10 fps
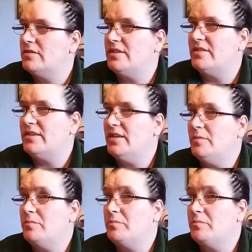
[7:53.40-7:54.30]
did
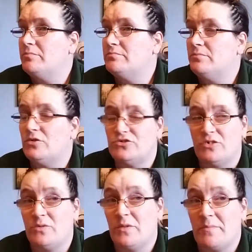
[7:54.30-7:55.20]
the watch
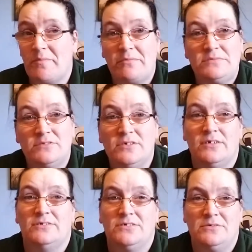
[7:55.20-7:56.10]
along with him.
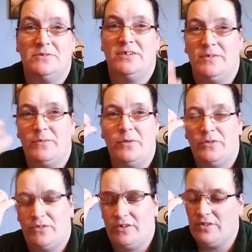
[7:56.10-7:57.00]
Yeah, we
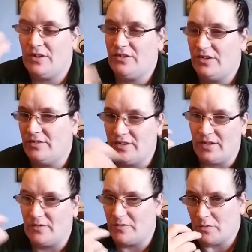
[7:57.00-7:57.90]
watched the entire season
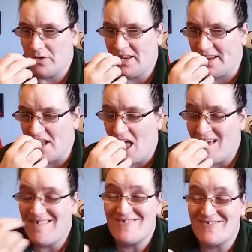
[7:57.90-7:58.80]
together over a weekend.
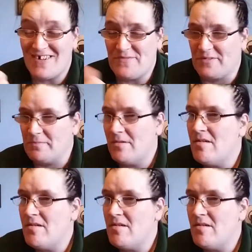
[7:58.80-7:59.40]
Great fun.